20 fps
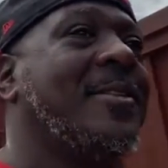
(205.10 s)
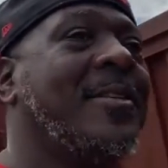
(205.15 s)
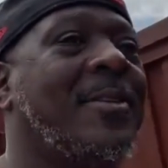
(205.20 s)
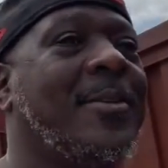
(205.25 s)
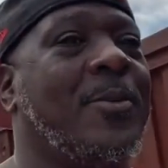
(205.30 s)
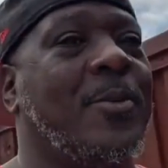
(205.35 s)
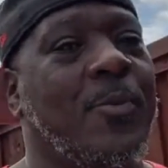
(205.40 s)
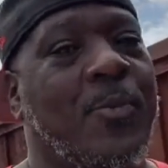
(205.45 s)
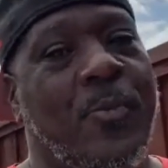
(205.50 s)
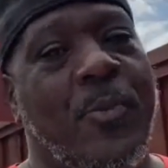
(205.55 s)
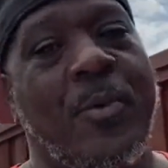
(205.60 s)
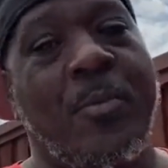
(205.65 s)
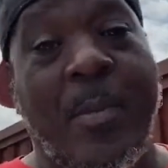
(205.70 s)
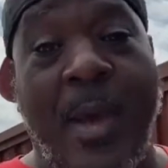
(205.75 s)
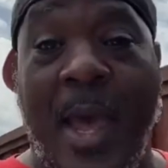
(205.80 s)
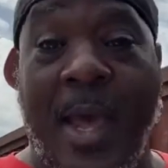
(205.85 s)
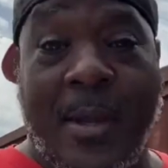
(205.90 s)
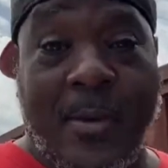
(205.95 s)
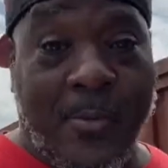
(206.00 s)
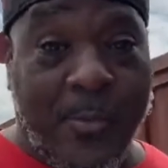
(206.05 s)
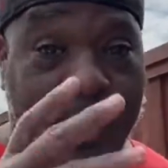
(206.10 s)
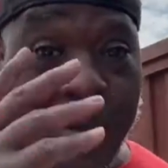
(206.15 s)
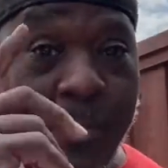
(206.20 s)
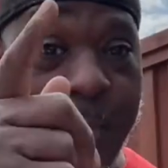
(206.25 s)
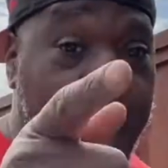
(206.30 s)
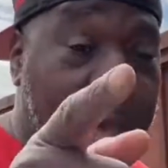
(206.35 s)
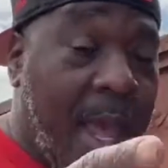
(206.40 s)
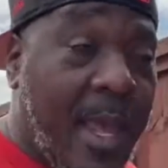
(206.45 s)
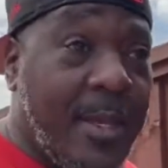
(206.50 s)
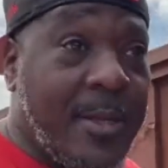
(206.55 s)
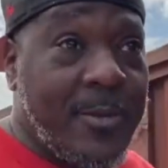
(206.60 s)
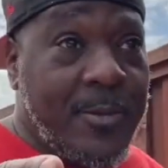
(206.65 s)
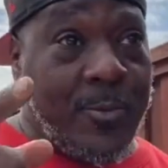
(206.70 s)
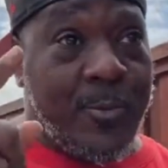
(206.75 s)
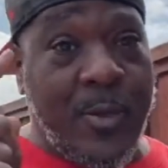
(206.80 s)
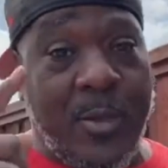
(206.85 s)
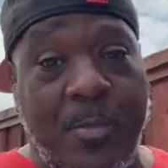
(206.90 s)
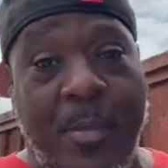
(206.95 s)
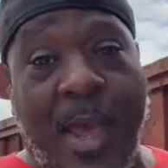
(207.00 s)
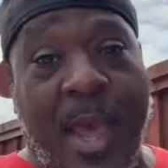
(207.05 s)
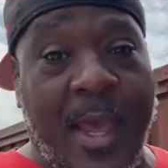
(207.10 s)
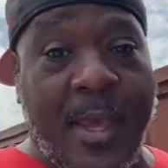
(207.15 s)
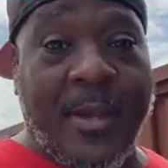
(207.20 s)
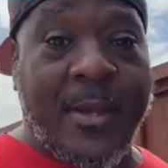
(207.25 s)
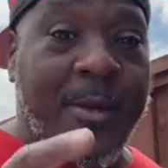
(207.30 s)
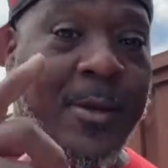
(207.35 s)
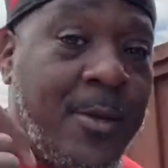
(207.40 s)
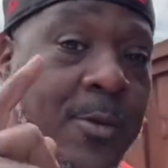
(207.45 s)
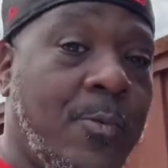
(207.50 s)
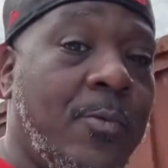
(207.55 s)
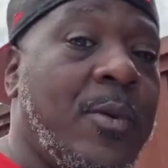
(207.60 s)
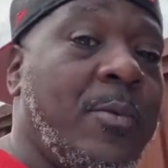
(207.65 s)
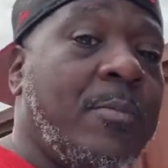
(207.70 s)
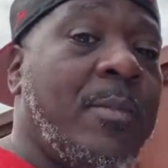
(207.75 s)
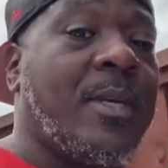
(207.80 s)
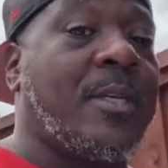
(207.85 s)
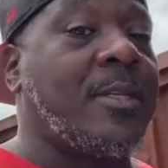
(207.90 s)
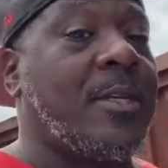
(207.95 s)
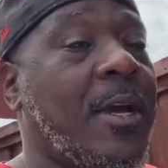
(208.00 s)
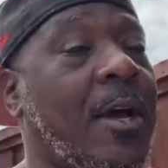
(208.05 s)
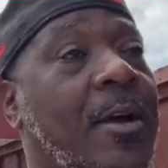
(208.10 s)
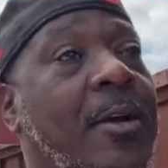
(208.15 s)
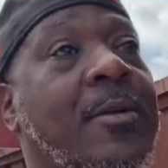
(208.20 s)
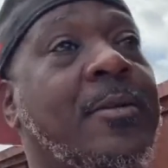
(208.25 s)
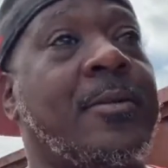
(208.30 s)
We are we back. back. We back. We back. We miss y'all.